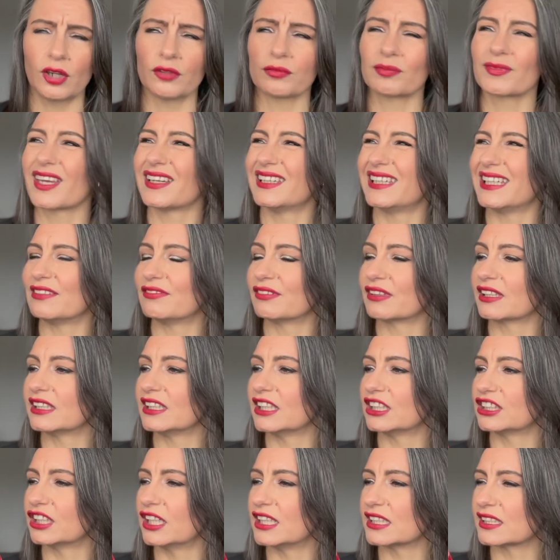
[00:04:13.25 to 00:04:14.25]
not leave-in
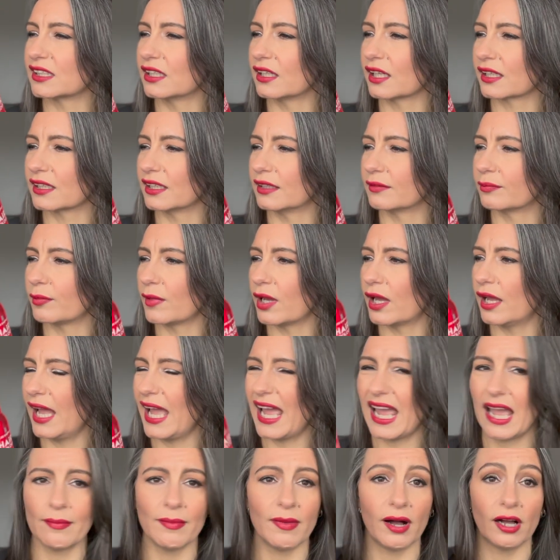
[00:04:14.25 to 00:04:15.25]
conditioner, it's like a
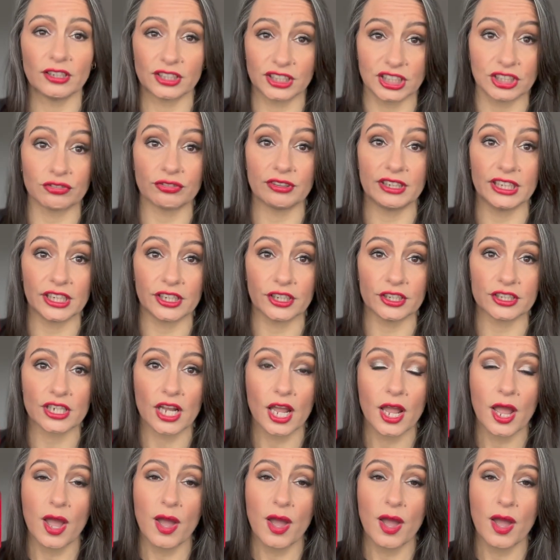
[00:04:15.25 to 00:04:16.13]
hair mask, is really good.